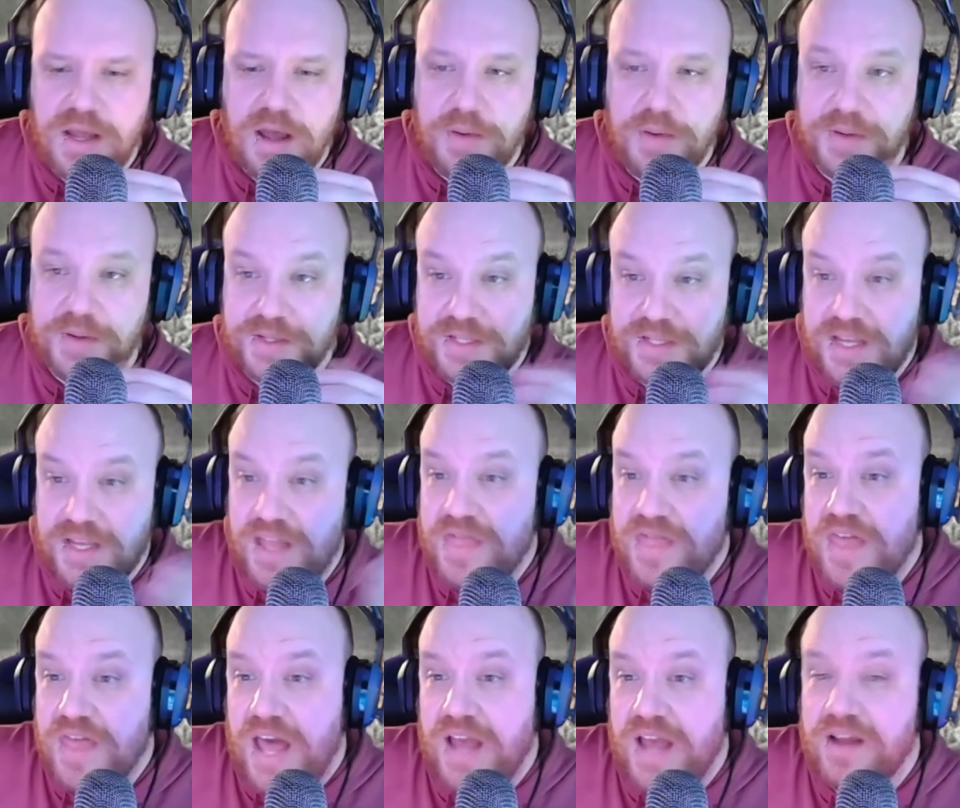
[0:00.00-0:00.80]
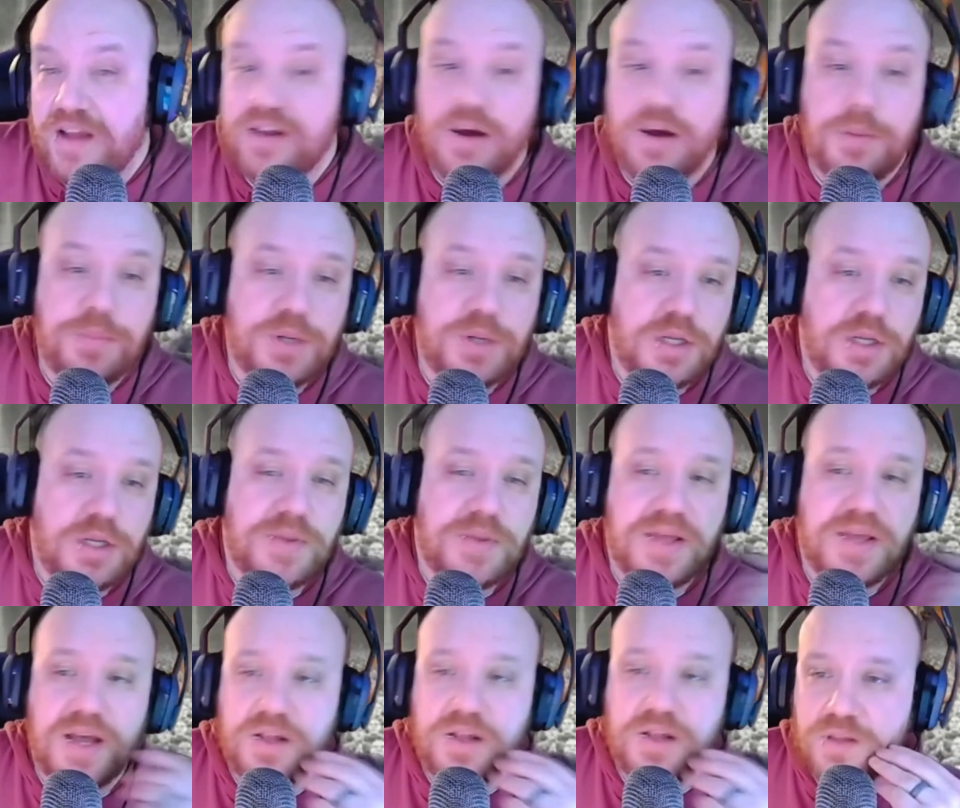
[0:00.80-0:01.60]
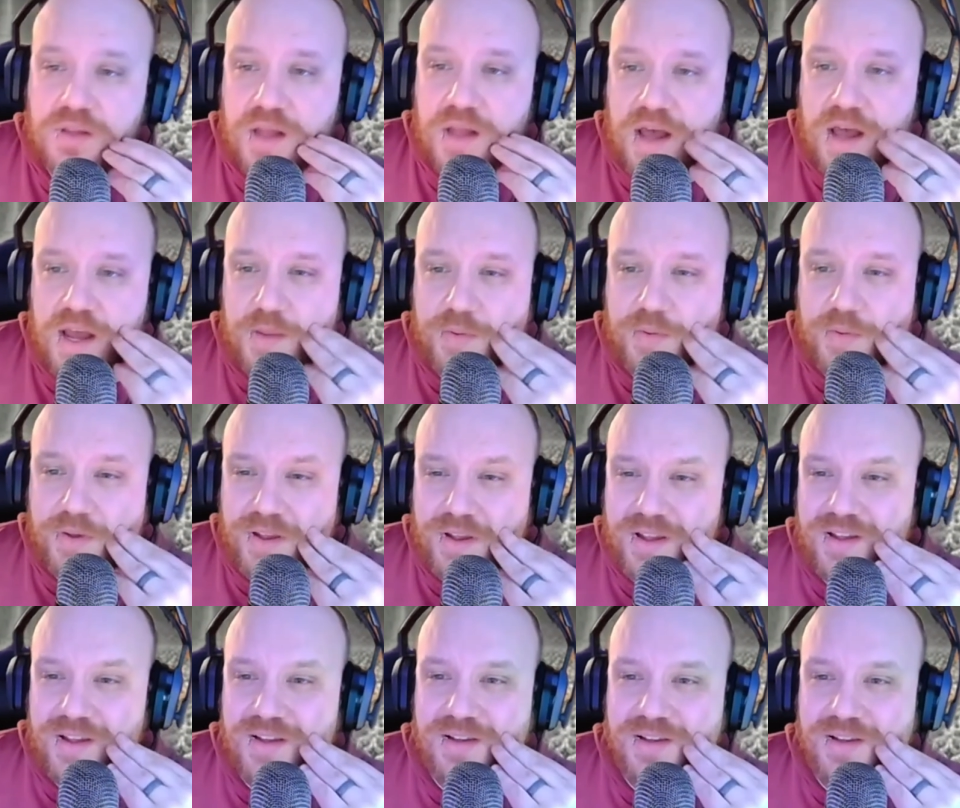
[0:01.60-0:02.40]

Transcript: I mean, can that company be held liable?